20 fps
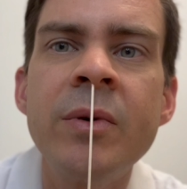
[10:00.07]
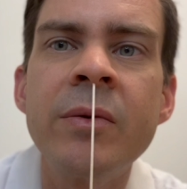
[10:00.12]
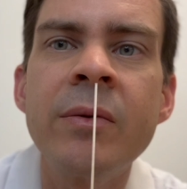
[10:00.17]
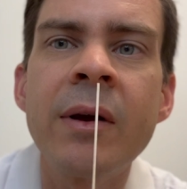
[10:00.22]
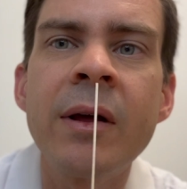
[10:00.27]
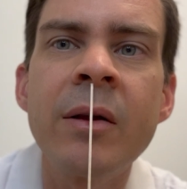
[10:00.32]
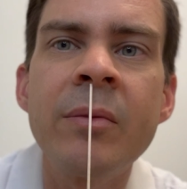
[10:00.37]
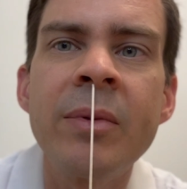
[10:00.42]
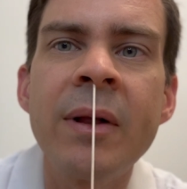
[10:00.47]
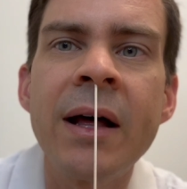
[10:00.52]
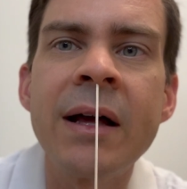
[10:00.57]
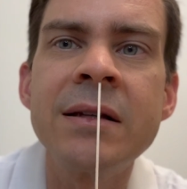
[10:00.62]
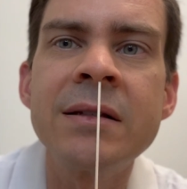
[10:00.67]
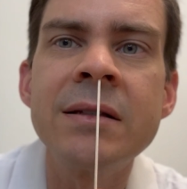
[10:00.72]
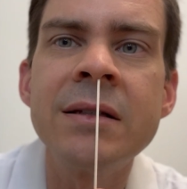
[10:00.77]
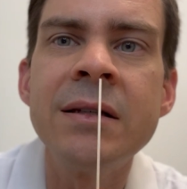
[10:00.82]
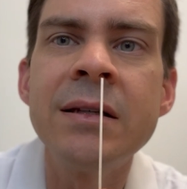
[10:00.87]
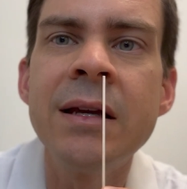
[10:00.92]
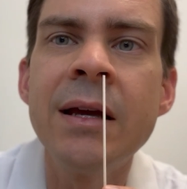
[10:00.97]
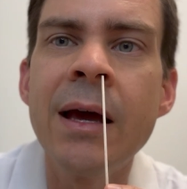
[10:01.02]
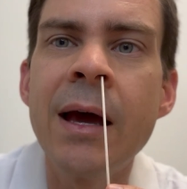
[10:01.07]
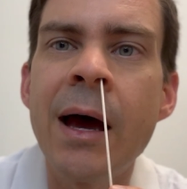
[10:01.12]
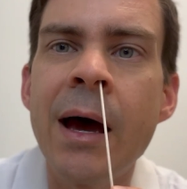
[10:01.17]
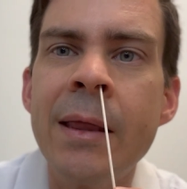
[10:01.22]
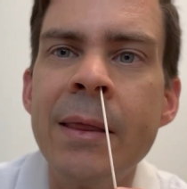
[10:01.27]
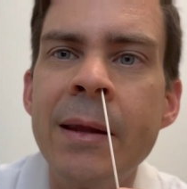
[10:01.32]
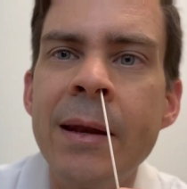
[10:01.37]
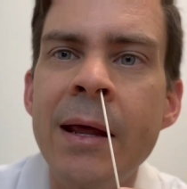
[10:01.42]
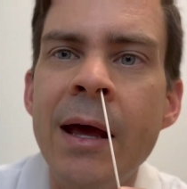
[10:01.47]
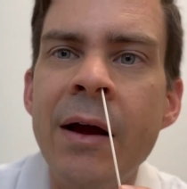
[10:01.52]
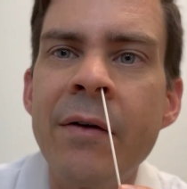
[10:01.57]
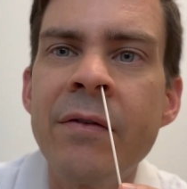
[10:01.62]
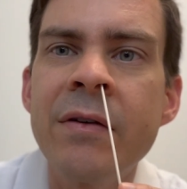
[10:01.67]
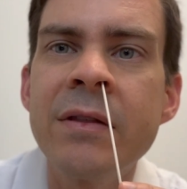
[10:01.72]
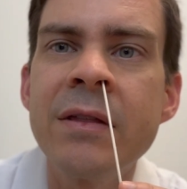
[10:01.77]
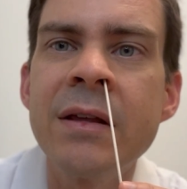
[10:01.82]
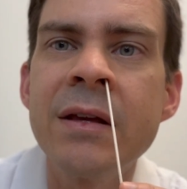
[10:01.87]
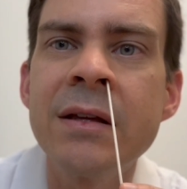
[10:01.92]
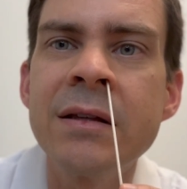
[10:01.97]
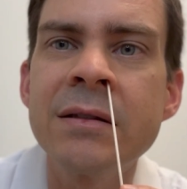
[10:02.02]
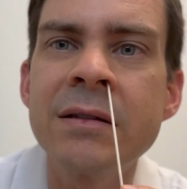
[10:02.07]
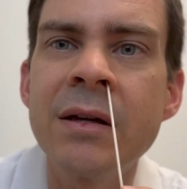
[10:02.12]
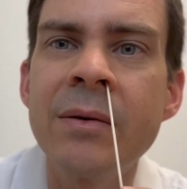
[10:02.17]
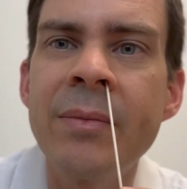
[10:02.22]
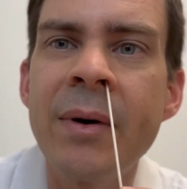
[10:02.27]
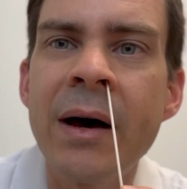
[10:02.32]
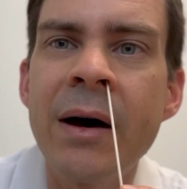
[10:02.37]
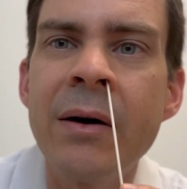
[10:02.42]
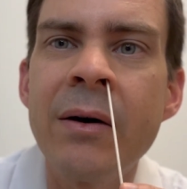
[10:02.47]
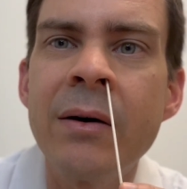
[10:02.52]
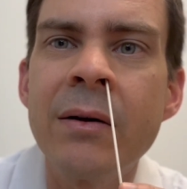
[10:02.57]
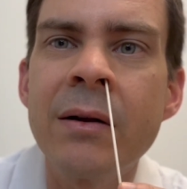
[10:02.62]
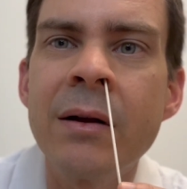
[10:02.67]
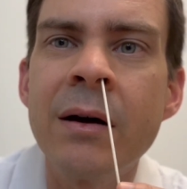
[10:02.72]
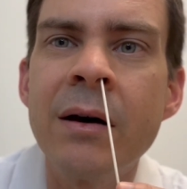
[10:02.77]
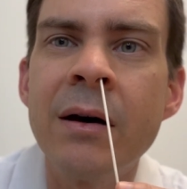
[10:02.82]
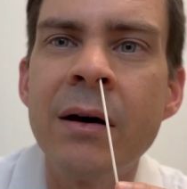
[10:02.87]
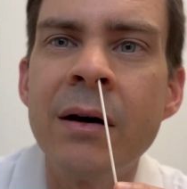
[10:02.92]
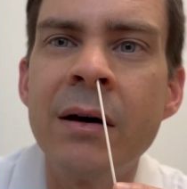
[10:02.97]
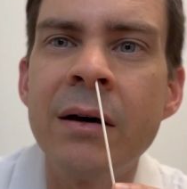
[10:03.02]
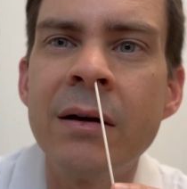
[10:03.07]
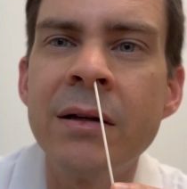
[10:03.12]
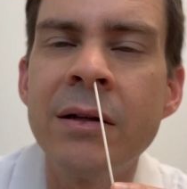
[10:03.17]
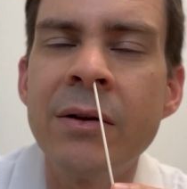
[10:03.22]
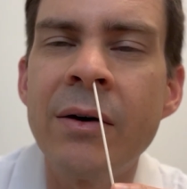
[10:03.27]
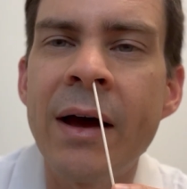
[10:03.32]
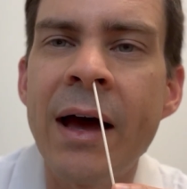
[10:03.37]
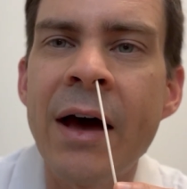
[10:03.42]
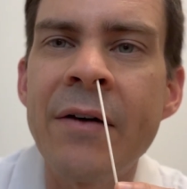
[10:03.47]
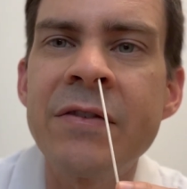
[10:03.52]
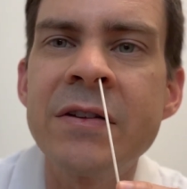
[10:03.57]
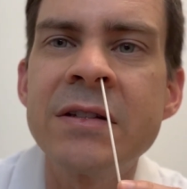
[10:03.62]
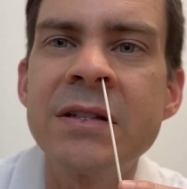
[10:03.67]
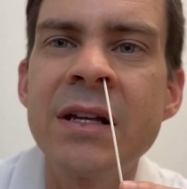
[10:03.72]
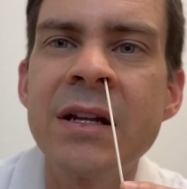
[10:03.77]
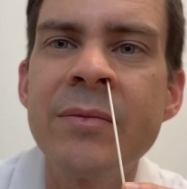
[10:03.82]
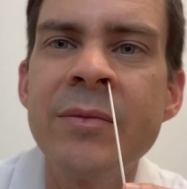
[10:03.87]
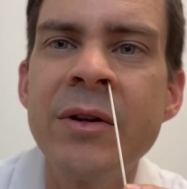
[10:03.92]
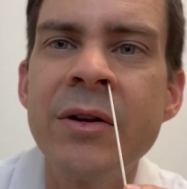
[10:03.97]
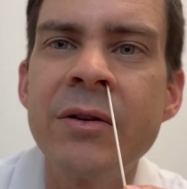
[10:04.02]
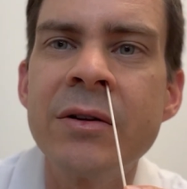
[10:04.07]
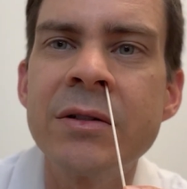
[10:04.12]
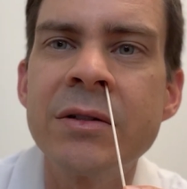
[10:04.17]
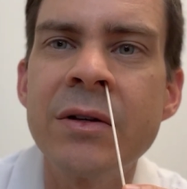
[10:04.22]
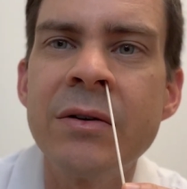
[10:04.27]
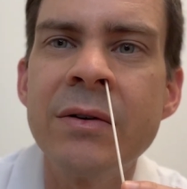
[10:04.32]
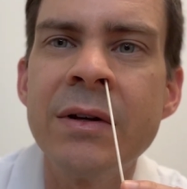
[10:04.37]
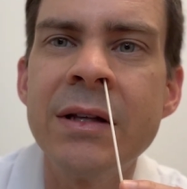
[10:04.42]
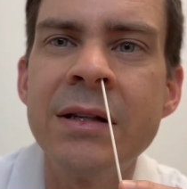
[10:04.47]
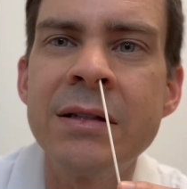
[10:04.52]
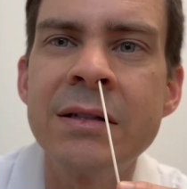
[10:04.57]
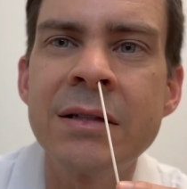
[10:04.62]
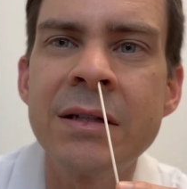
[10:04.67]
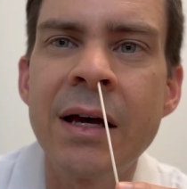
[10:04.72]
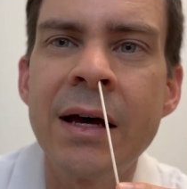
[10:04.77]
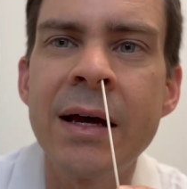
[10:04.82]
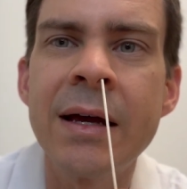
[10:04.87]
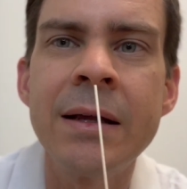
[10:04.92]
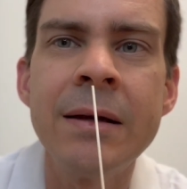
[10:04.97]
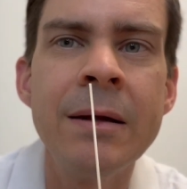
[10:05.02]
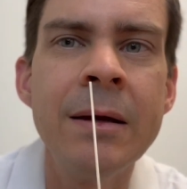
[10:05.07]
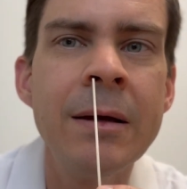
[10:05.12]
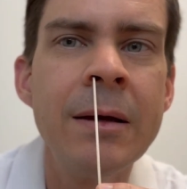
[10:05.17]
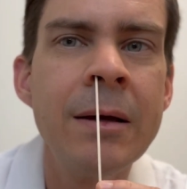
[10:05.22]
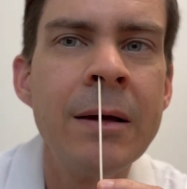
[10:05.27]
rhinoplasty, and then everything's about half a centimeter or so inside.